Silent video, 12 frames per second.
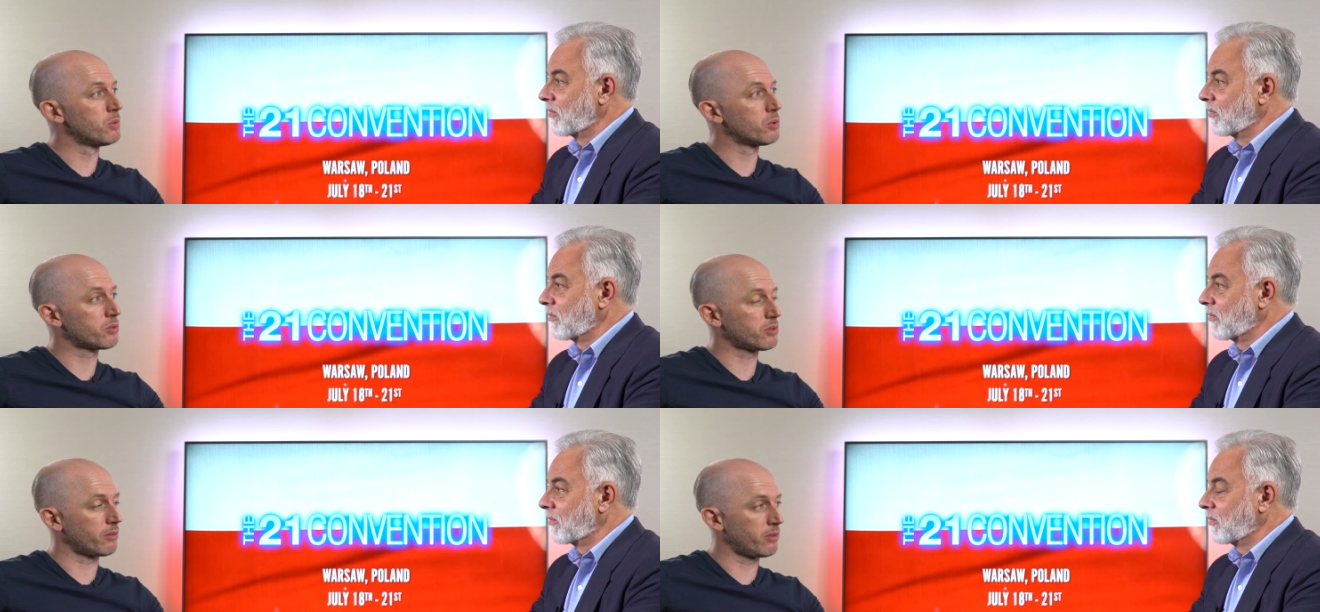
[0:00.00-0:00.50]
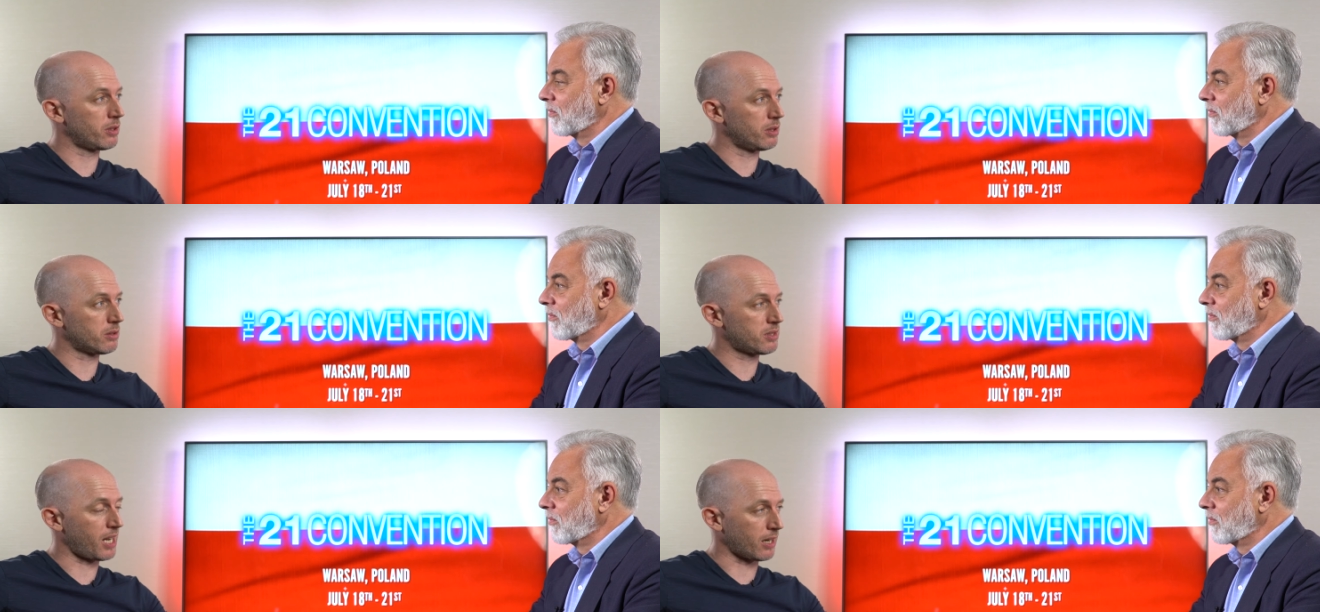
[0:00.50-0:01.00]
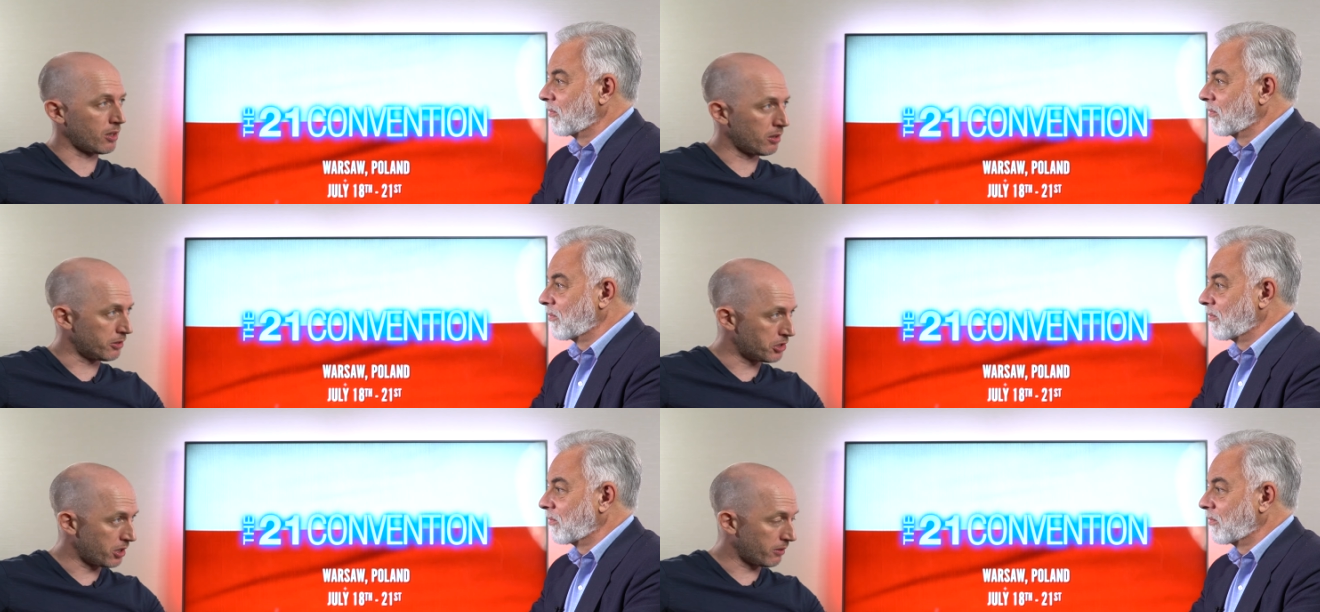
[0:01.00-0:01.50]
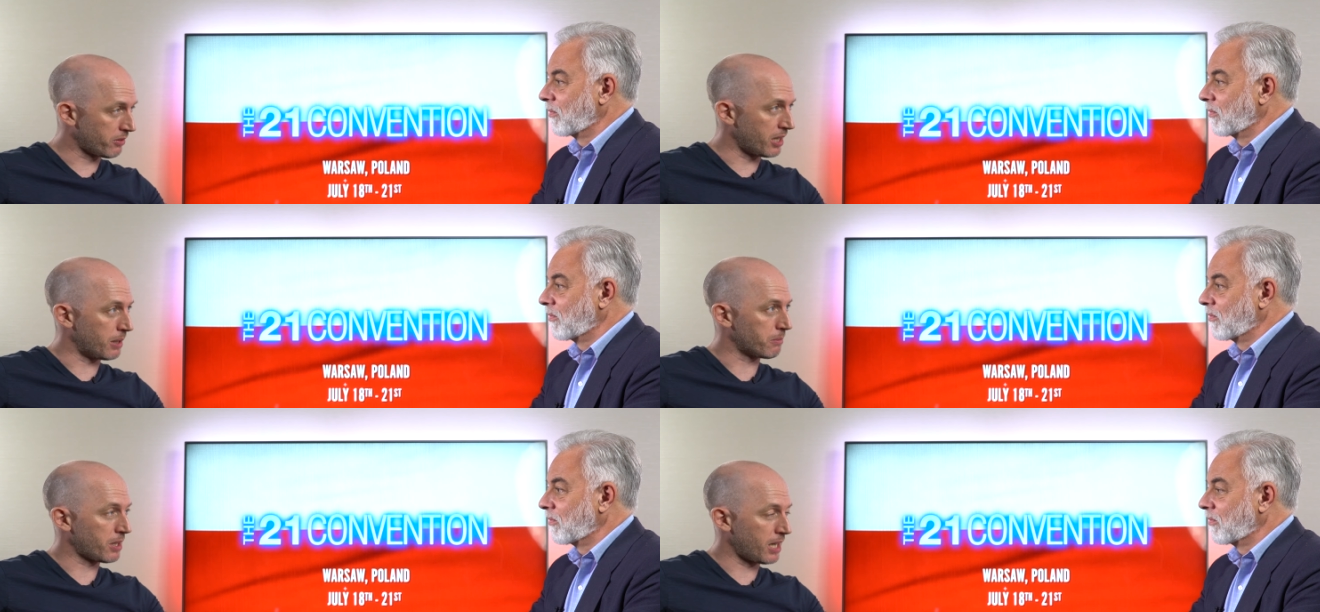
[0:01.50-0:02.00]
Speaker 1: most of the technology of
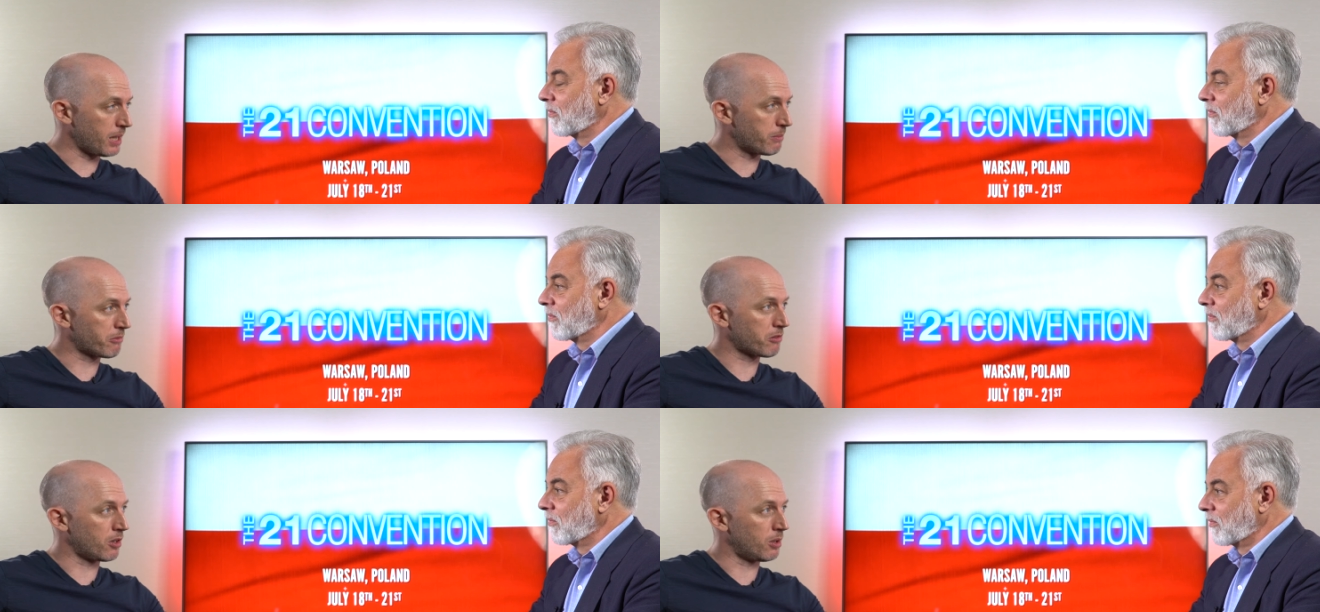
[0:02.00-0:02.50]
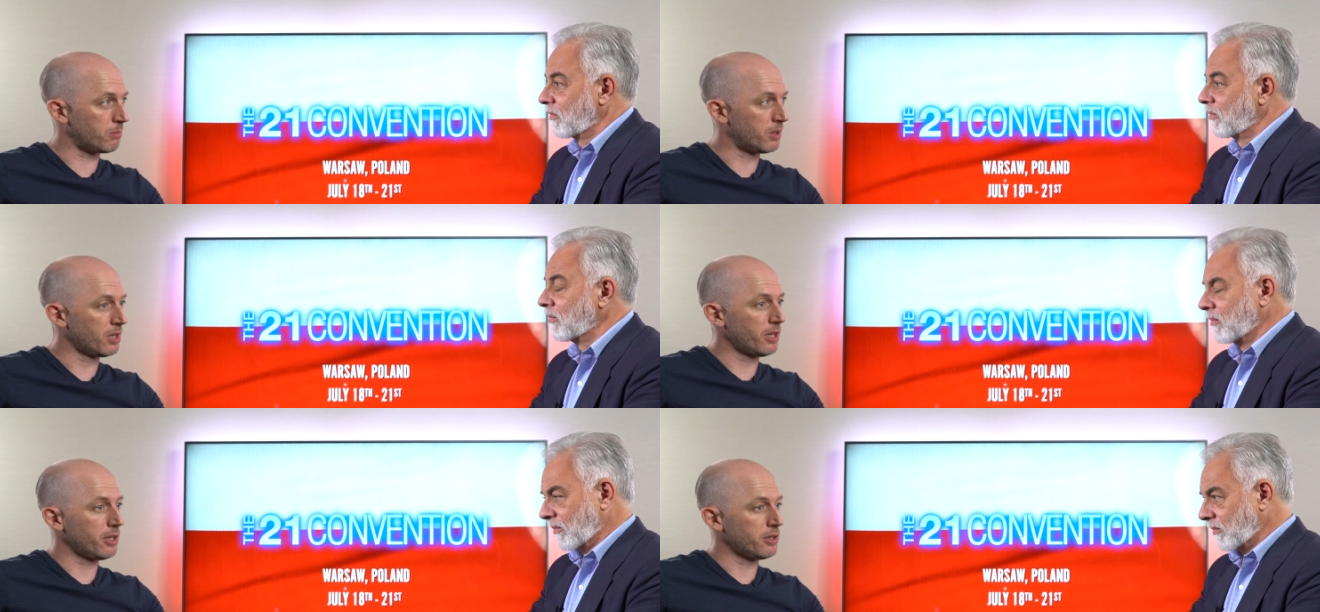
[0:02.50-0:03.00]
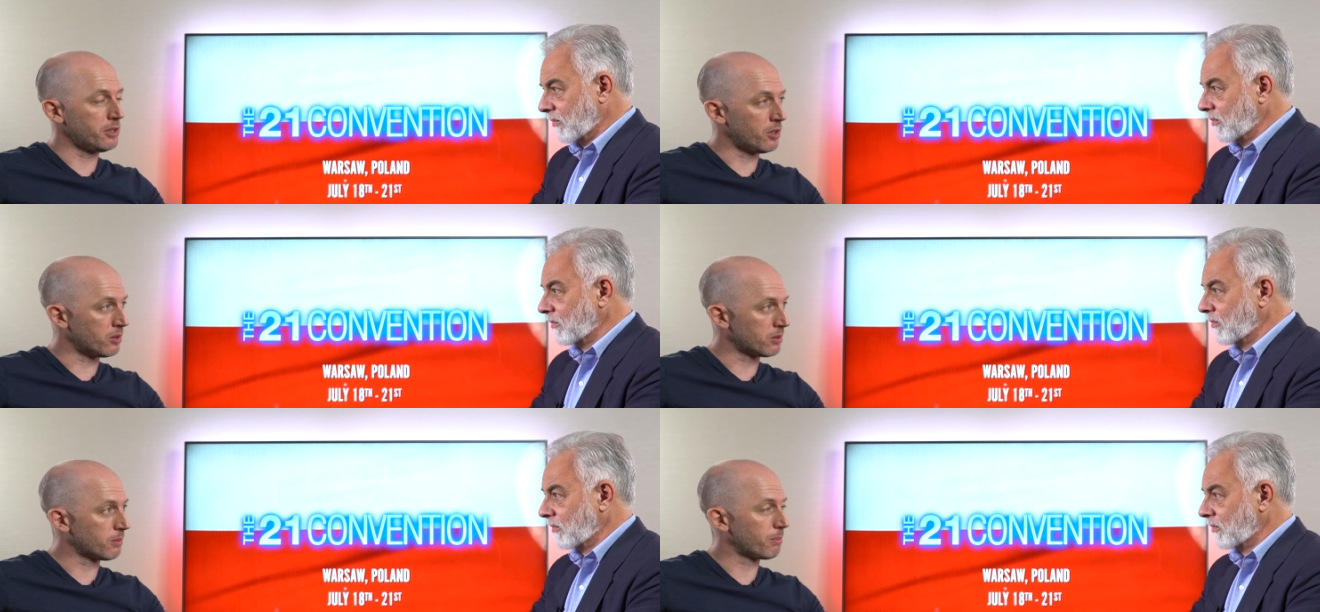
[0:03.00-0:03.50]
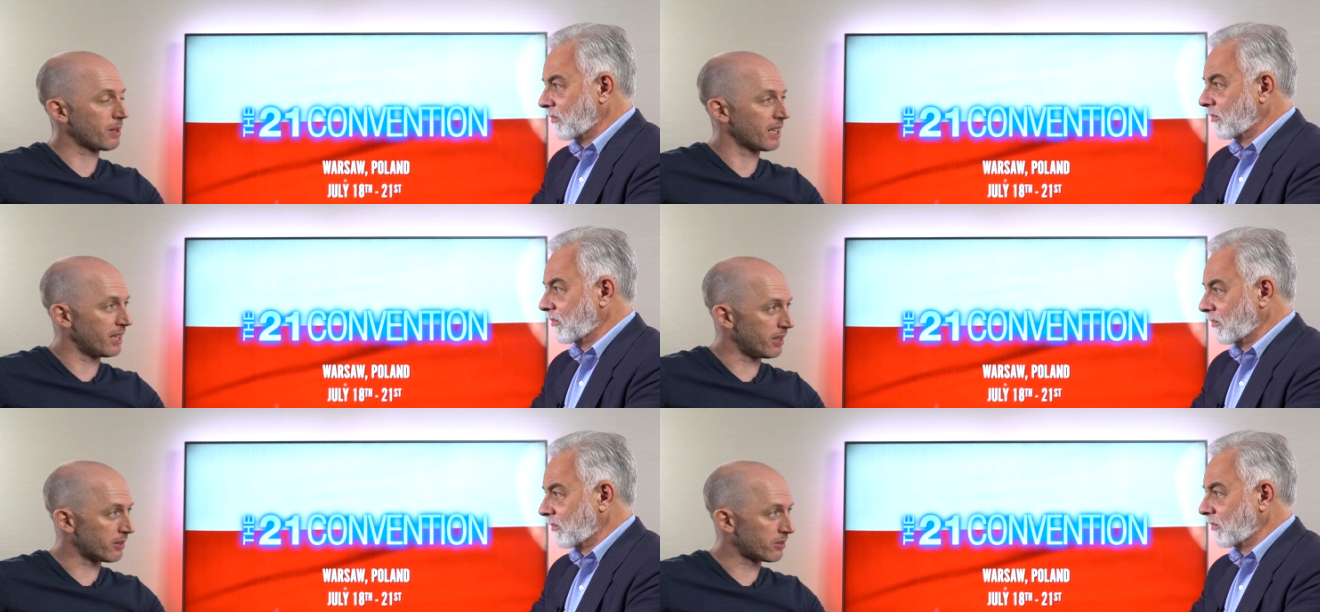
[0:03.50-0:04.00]
game came from young
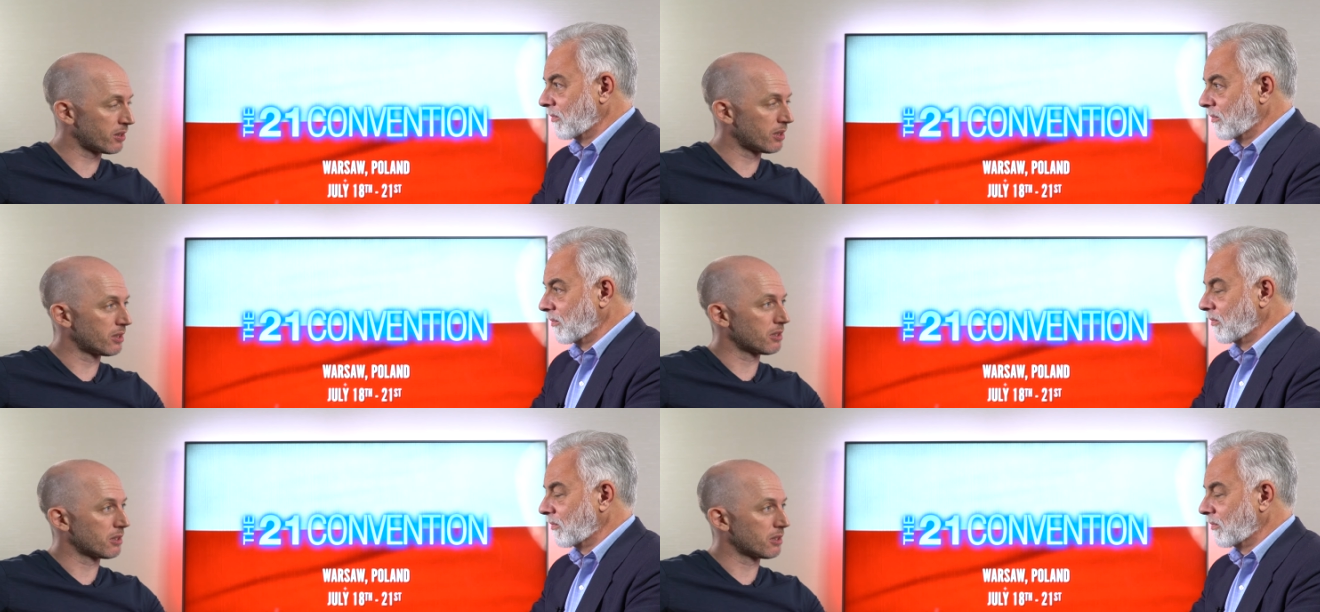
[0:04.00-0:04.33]
players